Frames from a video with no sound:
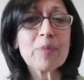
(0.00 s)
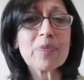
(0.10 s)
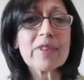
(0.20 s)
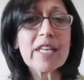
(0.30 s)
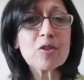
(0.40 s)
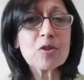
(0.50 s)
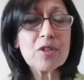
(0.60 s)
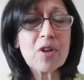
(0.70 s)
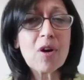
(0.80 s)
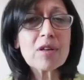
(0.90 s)
they could
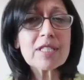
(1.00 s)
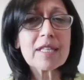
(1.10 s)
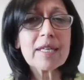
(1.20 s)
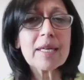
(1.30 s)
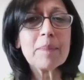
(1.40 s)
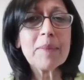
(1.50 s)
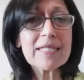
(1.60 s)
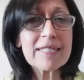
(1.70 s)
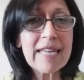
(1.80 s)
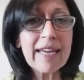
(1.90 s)
not
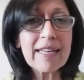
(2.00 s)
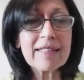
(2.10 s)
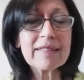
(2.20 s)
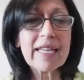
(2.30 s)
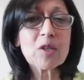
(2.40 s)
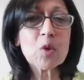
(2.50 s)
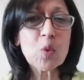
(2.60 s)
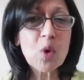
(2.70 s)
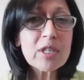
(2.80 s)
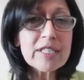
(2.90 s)
maintain their
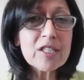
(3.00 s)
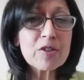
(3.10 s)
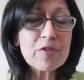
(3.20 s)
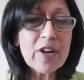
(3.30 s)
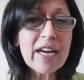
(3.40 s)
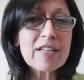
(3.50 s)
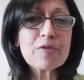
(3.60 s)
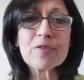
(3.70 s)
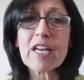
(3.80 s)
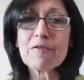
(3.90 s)
quality of life,
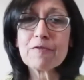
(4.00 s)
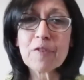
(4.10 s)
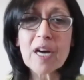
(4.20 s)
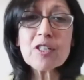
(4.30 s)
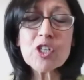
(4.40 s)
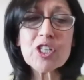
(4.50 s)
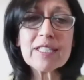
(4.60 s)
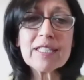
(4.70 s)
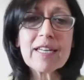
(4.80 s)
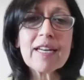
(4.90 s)
their
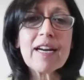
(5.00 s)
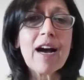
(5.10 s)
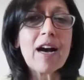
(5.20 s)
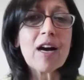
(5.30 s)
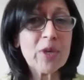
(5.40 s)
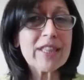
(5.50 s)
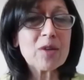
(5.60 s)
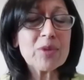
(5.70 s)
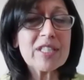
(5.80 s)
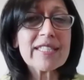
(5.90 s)
function
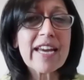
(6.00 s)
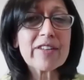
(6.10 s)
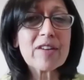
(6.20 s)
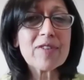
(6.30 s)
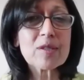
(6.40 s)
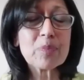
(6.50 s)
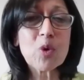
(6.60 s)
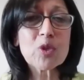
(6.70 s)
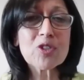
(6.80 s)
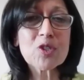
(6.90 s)
without this caregiving
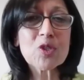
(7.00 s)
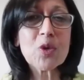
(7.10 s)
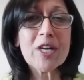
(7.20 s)
support. So